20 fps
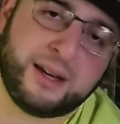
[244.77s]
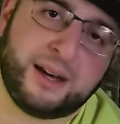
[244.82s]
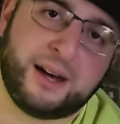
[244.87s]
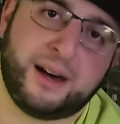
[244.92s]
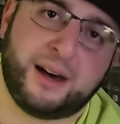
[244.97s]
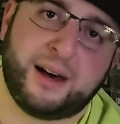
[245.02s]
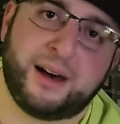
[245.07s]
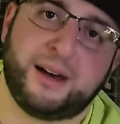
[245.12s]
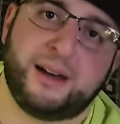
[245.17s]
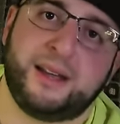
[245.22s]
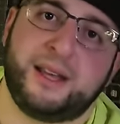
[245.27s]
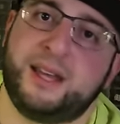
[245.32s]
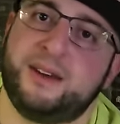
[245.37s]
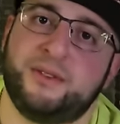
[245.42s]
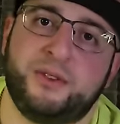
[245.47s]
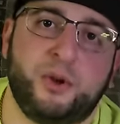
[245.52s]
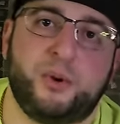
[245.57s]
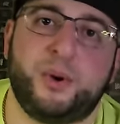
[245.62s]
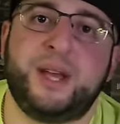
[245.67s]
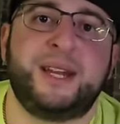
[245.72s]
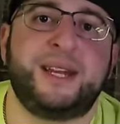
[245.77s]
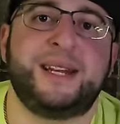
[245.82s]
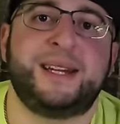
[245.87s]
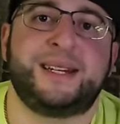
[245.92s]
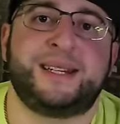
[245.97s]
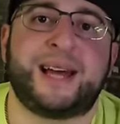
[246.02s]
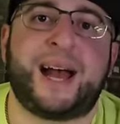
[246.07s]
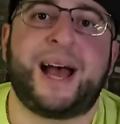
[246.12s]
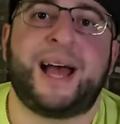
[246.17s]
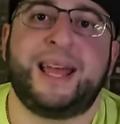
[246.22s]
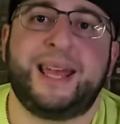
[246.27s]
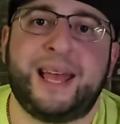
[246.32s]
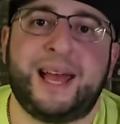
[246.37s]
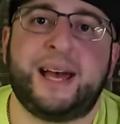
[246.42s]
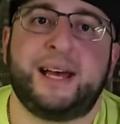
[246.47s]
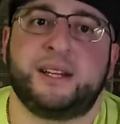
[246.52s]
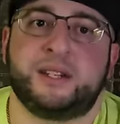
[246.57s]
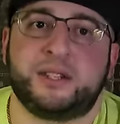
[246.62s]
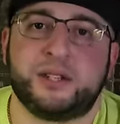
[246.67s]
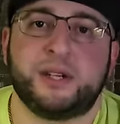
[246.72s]
uh, even though he didn't die
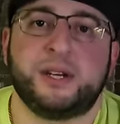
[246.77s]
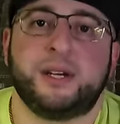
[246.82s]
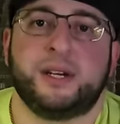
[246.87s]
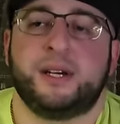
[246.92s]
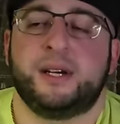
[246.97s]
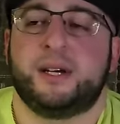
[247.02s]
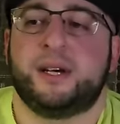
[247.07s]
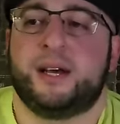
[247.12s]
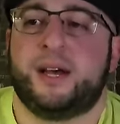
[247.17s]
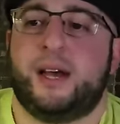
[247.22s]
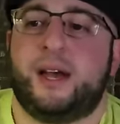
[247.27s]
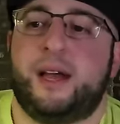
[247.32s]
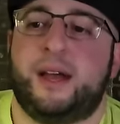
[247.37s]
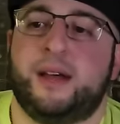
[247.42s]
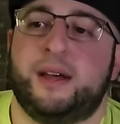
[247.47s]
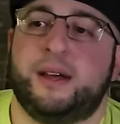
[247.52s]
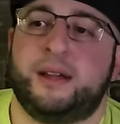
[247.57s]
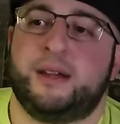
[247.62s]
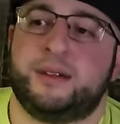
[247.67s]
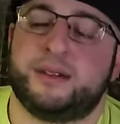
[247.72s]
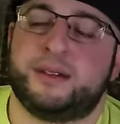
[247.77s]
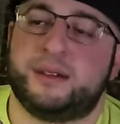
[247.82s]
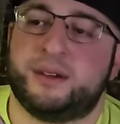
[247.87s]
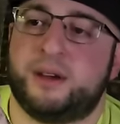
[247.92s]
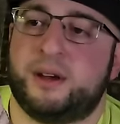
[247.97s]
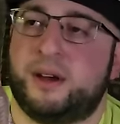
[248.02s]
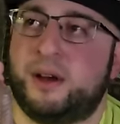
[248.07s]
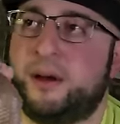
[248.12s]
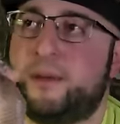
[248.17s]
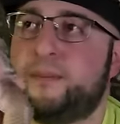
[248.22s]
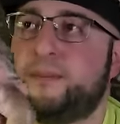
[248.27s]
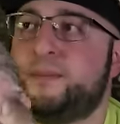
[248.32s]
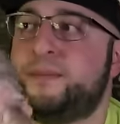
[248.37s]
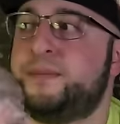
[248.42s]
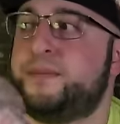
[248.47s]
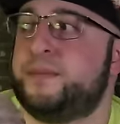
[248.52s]
yet. And um,